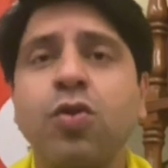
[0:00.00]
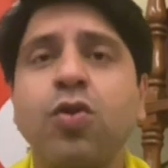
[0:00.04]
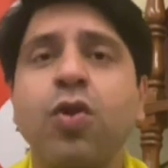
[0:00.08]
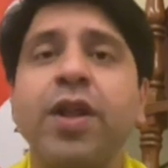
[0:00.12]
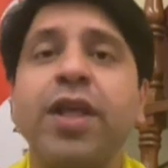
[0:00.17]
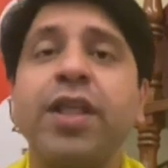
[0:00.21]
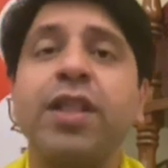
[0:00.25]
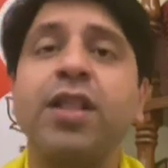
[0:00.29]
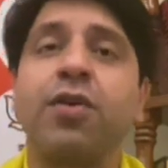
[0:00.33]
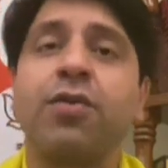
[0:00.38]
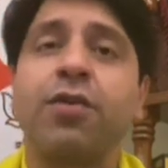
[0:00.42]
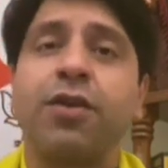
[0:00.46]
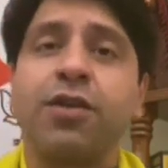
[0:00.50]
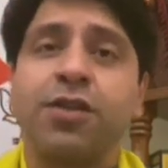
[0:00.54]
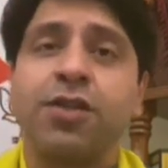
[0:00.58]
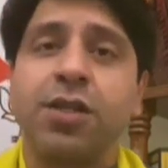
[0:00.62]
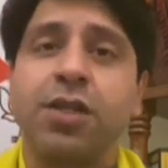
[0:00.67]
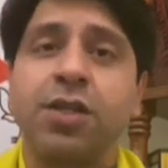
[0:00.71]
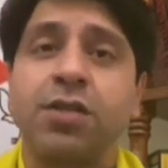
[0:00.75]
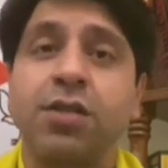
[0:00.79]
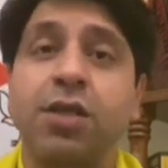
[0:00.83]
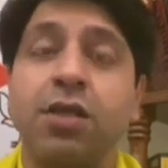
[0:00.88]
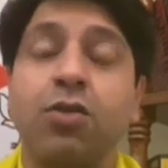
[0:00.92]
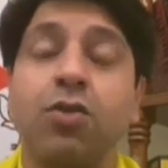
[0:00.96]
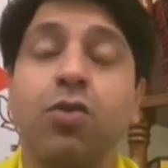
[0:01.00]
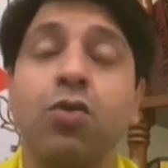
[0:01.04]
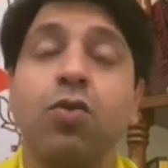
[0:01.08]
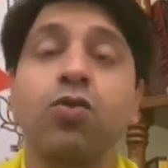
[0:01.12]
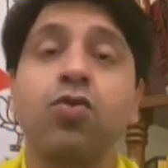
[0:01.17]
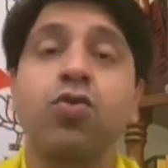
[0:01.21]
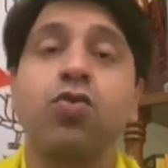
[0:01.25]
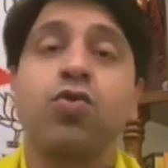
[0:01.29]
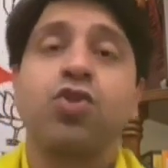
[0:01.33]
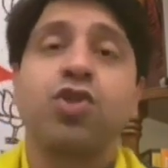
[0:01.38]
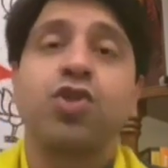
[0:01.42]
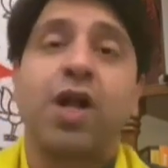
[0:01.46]
Today the question is that
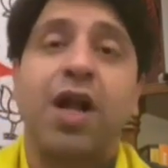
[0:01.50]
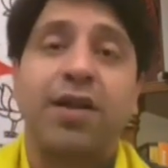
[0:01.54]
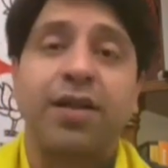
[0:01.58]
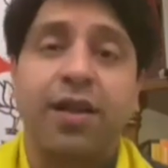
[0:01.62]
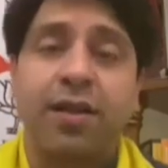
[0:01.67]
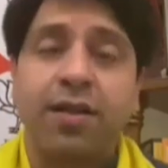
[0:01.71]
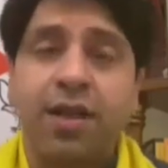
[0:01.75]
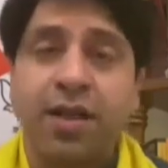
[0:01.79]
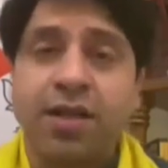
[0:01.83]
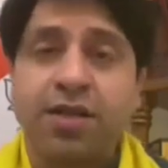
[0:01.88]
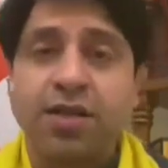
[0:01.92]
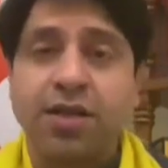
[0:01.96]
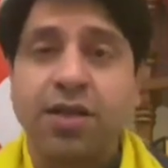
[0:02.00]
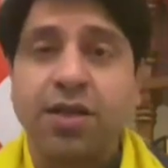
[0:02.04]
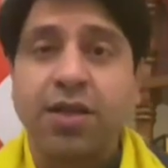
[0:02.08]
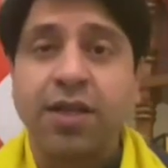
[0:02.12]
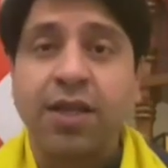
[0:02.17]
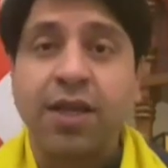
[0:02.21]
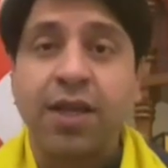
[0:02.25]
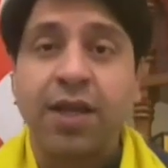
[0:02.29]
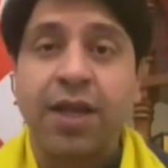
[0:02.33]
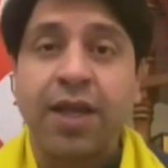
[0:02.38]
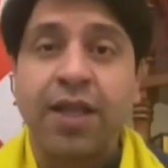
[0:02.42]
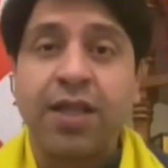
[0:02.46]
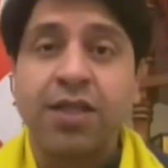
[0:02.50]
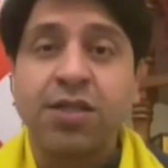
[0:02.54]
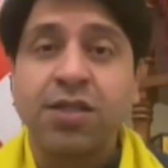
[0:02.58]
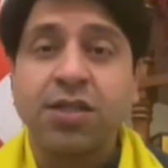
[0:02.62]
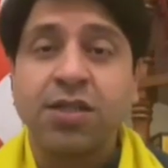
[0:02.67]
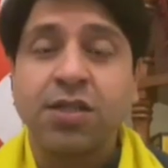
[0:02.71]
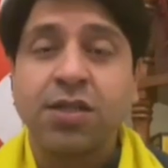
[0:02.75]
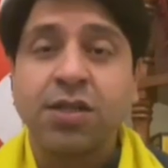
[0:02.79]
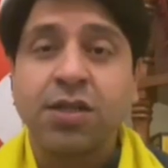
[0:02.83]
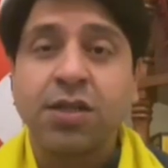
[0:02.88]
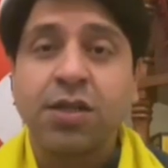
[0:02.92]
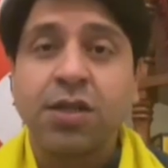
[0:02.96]
those who started their journey
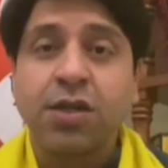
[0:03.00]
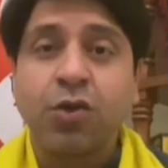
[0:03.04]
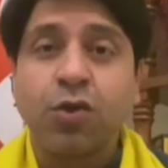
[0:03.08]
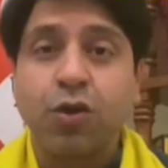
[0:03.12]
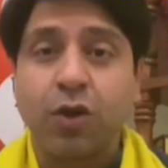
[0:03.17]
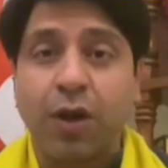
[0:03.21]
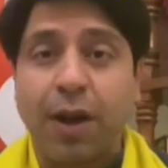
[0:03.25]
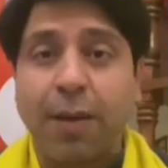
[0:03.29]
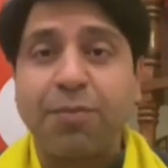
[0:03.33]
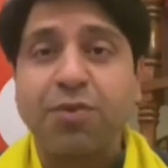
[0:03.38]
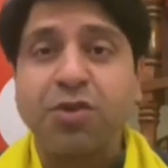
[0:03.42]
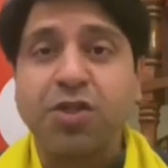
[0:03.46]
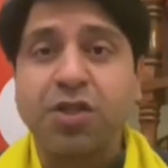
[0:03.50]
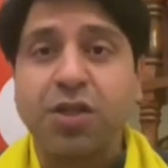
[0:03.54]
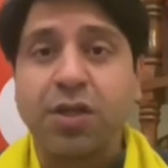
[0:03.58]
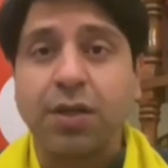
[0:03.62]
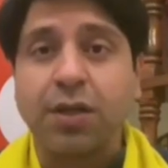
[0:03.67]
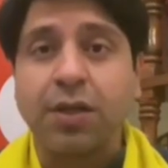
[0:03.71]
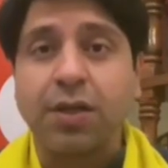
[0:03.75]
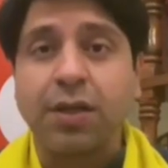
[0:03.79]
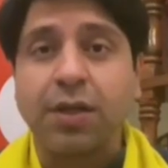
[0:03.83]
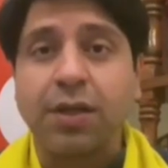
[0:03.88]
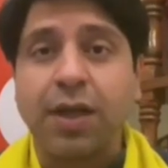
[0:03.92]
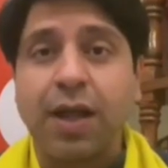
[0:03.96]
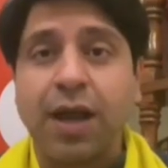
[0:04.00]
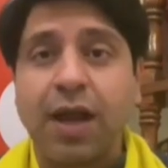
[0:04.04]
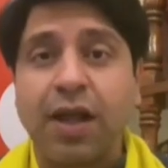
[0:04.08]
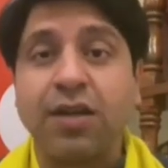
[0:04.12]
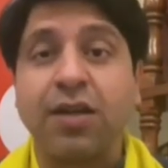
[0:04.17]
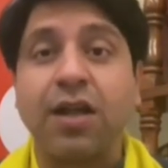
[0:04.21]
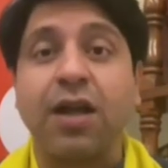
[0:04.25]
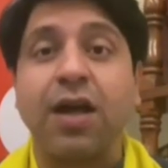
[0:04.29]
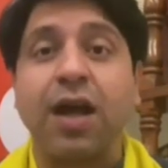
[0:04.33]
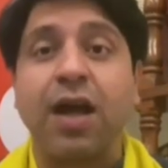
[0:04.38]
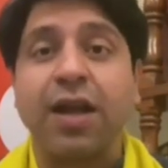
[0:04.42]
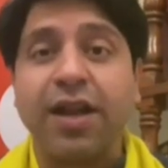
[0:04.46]
against corruption
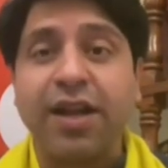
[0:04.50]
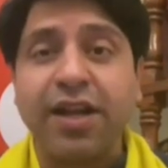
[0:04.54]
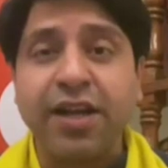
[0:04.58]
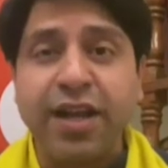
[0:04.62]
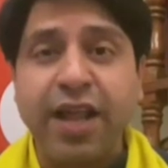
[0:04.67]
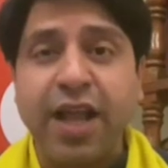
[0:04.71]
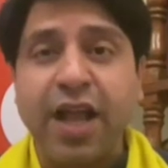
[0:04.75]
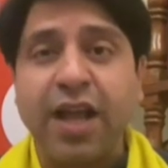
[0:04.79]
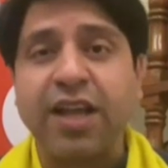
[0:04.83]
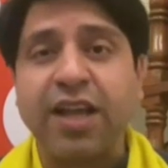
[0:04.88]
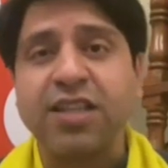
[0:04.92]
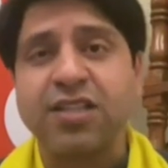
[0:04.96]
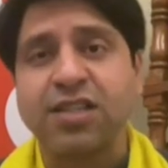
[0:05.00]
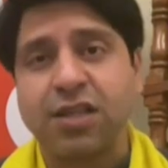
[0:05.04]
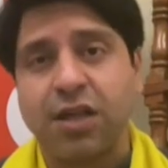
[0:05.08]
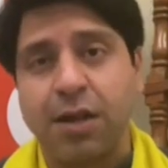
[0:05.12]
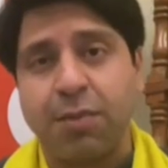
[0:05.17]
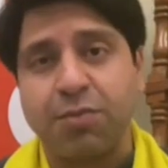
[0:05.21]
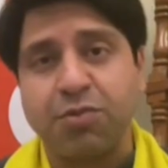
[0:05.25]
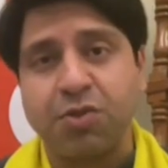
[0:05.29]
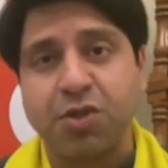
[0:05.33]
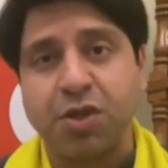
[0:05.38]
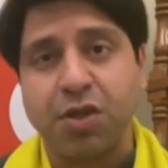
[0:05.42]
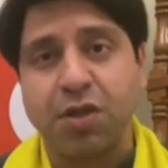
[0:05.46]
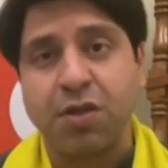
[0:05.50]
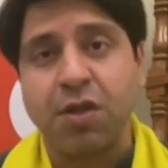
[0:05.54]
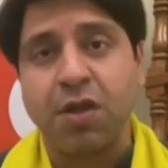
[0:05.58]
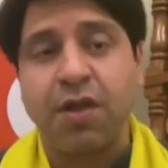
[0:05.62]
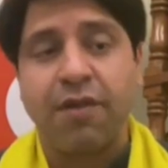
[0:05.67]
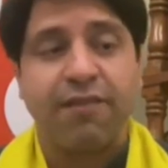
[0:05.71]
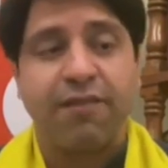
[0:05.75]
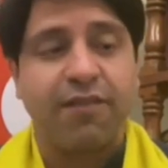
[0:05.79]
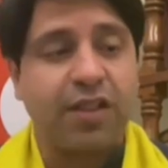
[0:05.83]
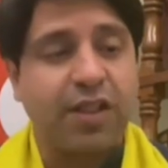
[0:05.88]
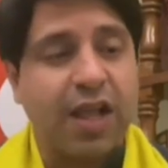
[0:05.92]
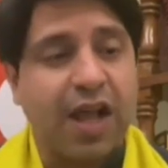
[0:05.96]
and India against corruption,
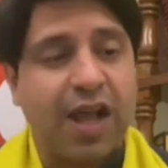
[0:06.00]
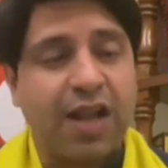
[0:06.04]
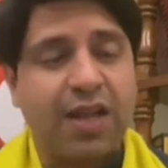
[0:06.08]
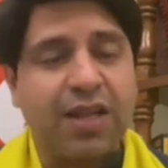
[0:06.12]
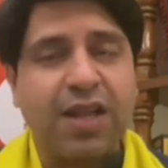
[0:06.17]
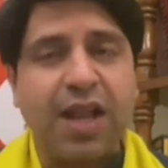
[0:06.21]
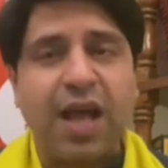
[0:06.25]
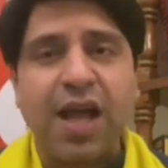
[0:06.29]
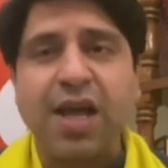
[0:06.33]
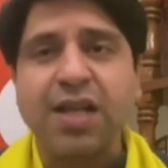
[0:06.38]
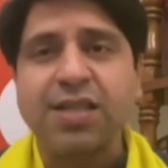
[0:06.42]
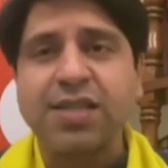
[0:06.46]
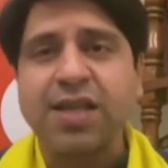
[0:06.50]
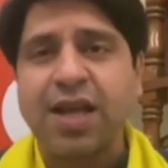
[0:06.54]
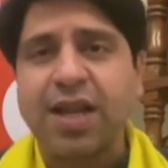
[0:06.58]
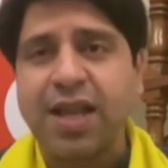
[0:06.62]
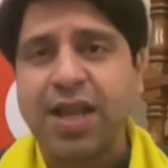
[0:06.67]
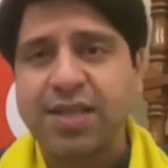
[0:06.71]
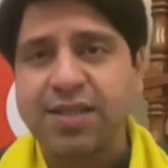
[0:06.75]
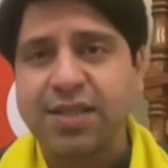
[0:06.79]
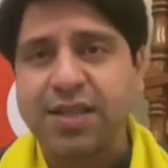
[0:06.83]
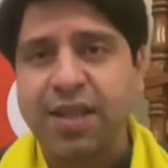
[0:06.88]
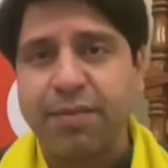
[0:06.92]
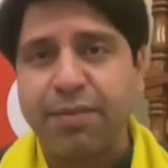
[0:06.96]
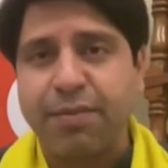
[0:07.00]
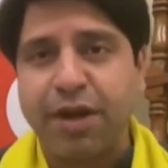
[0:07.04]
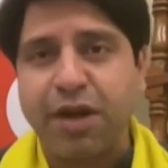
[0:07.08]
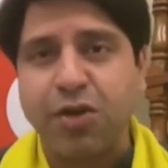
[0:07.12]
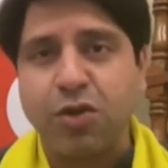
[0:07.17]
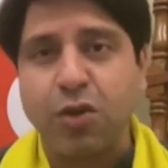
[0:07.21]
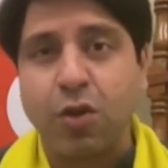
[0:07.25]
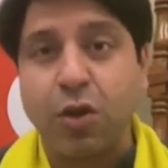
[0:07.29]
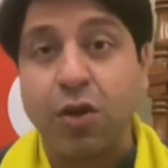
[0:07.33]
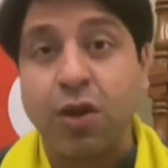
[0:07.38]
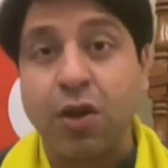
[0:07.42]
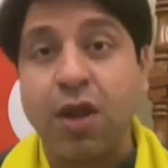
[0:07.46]
with Anna Hazare as their
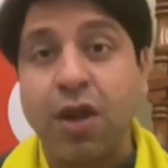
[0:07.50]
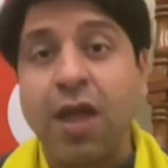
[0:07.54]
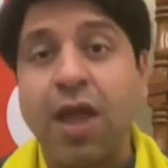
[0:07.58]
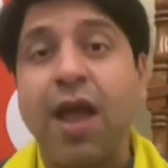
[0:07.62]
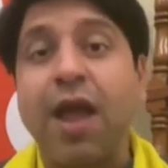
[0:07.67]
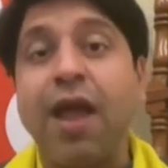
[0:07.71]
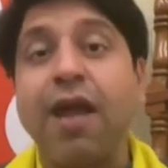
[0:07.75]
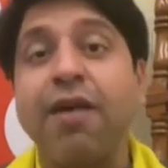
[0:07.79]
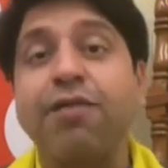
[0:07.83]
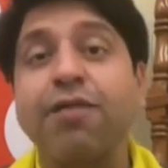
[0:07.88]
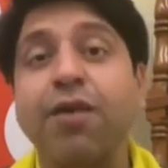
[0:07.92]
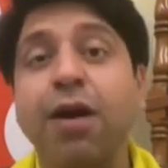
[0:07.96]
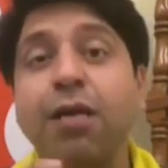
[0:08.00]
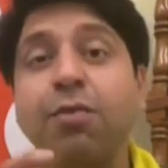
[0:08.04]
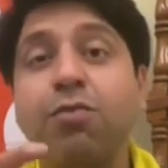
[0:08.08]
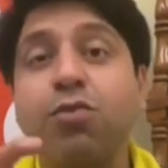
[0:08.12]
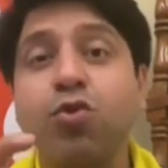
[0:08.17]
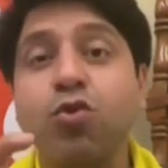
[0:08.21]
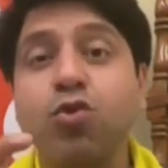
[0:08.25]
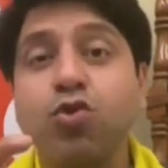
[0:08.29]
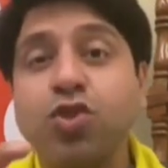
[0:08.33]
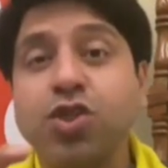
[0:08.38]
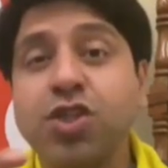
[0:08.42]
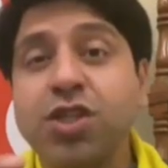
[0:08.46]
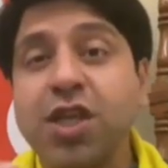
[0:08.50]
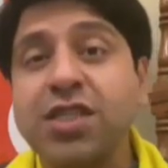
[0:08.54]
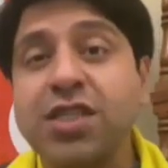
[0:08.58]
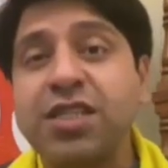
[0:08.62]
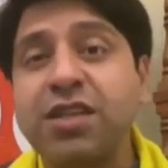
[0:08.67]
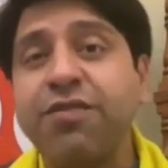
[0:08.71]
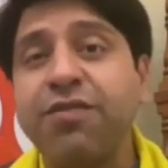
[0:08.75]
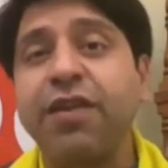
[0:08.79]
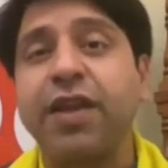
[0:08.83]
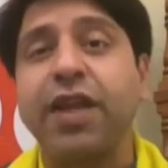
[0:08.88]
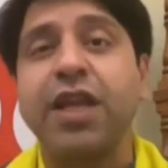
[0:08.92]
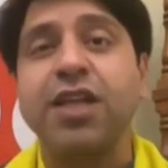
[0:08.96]
mentor, have come to
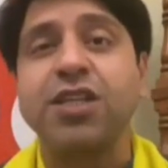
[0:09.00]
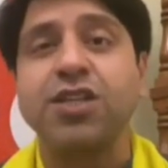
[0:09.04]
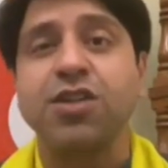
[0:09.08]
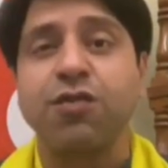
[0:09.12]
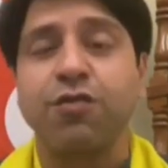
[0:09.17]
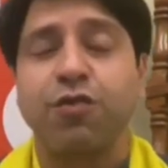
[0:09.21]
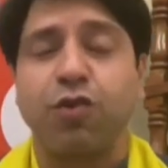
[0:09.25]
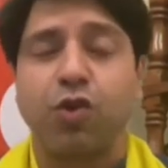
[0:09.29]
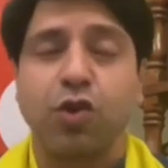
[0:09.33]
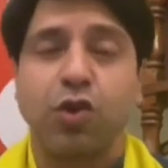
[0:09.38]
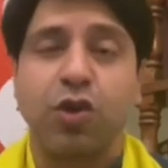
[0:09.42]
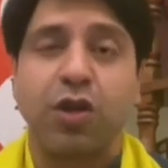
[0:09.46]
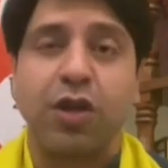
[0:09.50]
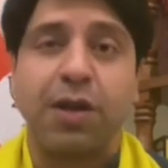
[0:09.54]
justification for